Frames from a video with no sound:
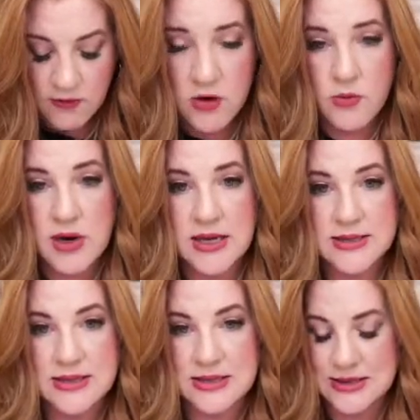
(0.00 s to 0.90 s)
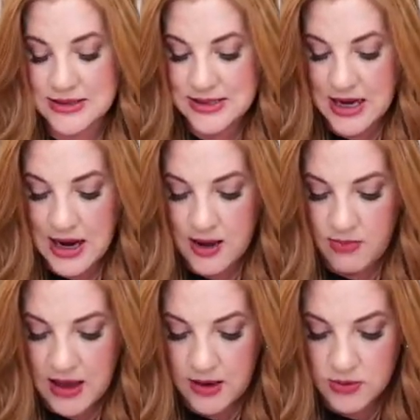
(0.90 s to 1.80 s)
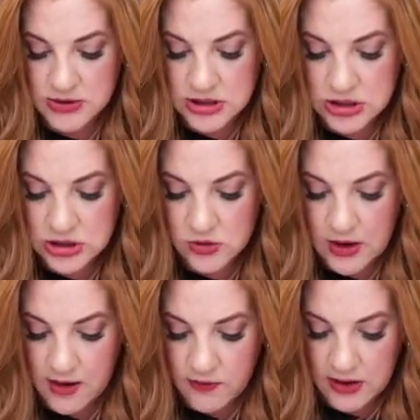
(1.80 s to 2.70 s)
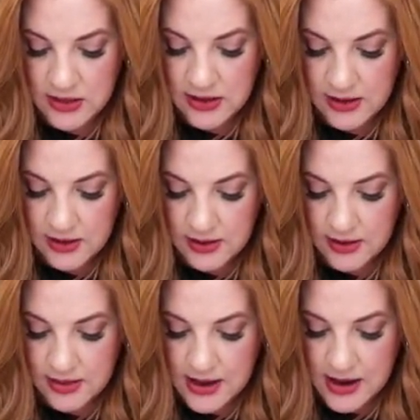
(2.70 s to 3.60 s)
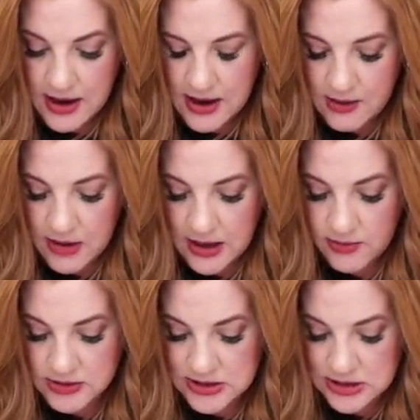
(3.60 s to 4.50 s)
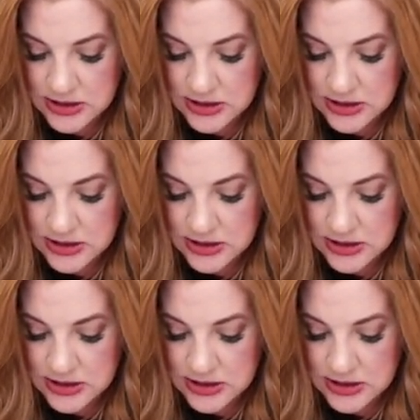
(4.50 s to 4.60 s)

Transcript: of the reasons that I am able to do everything that I am able to